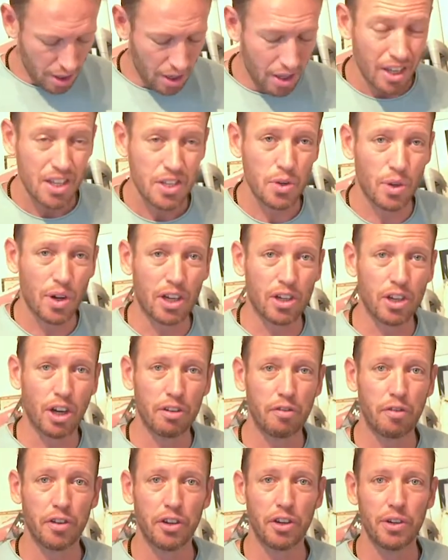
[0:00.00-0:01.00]
That's all I got
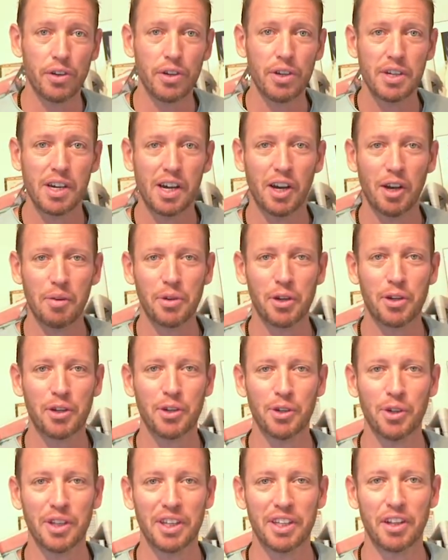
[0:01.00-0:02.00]
for you. I hope you're
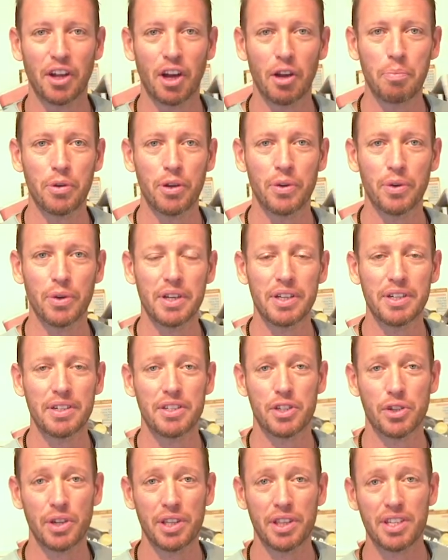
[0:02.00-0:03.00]
cool and I hope you
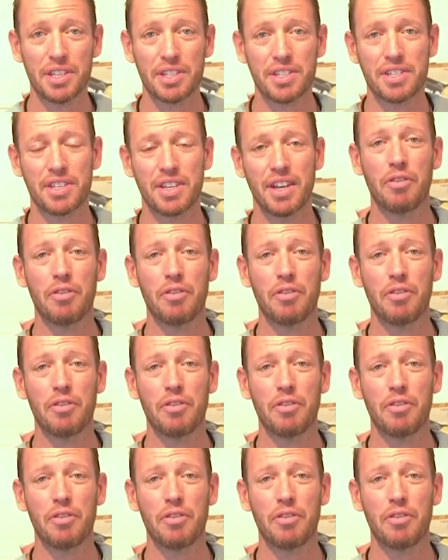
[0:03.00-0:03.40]
enjoyed this.